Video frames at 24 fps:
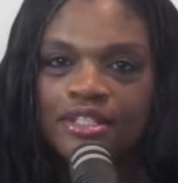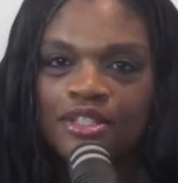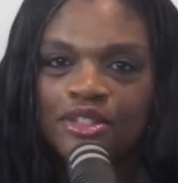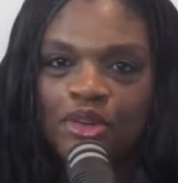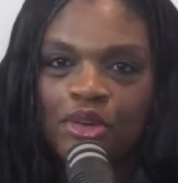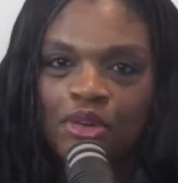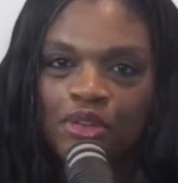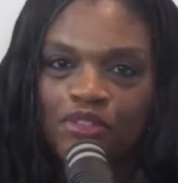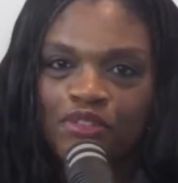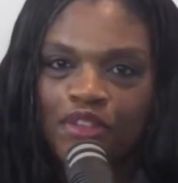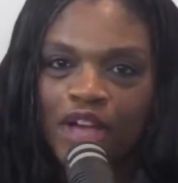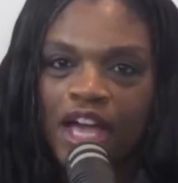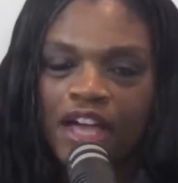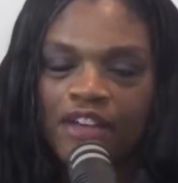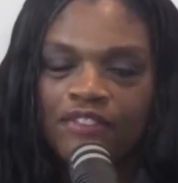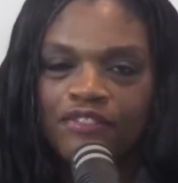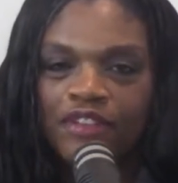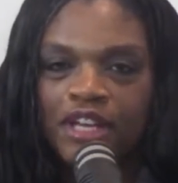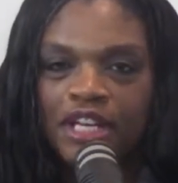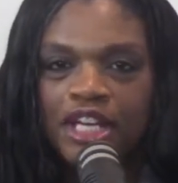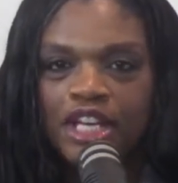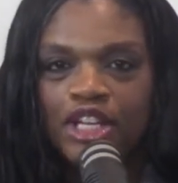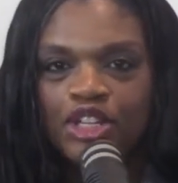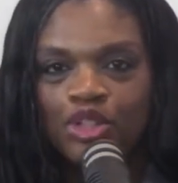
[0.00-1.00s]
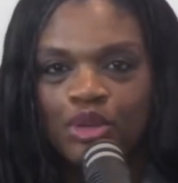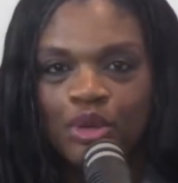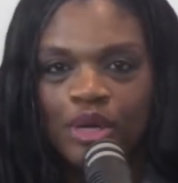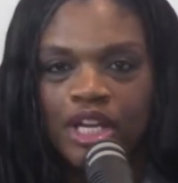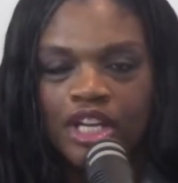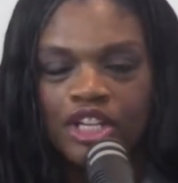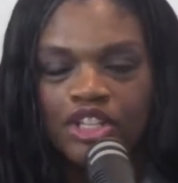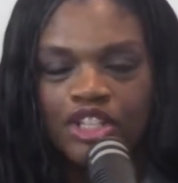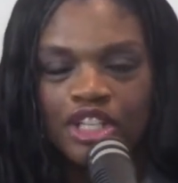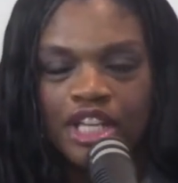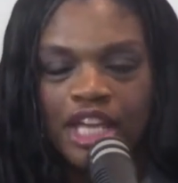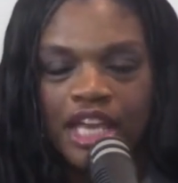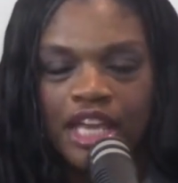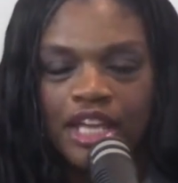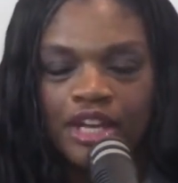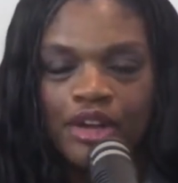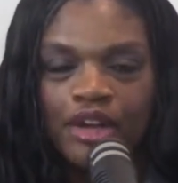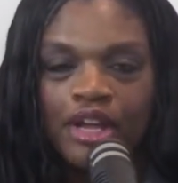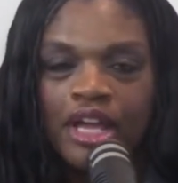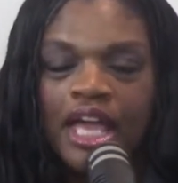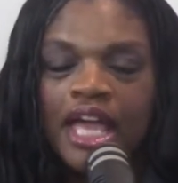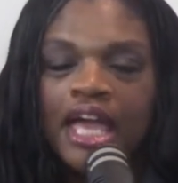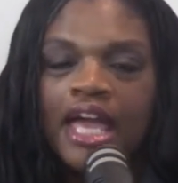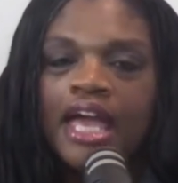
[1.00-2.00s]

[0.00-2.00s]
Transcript: certified financial educator,